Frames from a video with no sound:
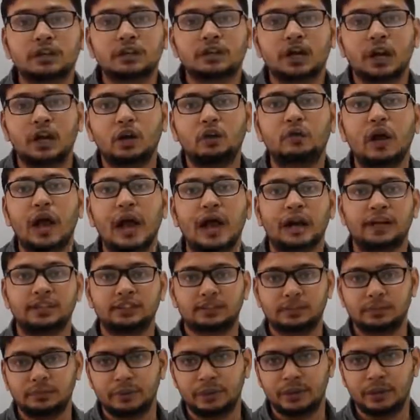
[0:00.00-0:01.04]
kind of
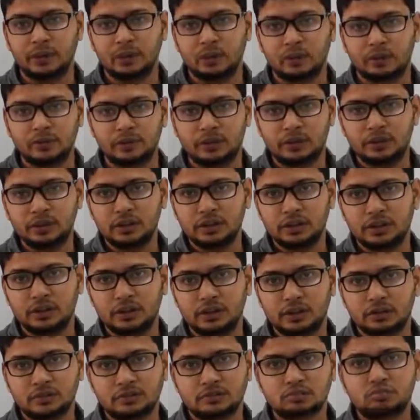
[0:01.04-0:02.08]
harassment of the
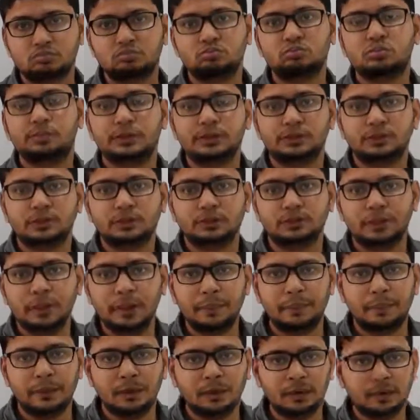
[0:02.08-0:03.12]
business
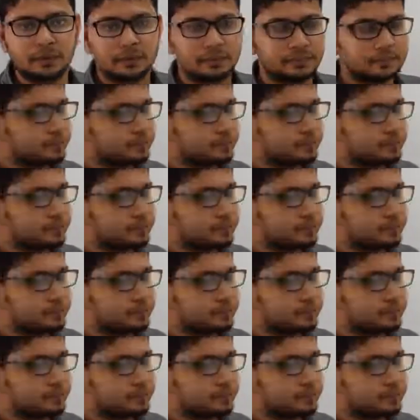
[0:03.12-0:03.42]
people.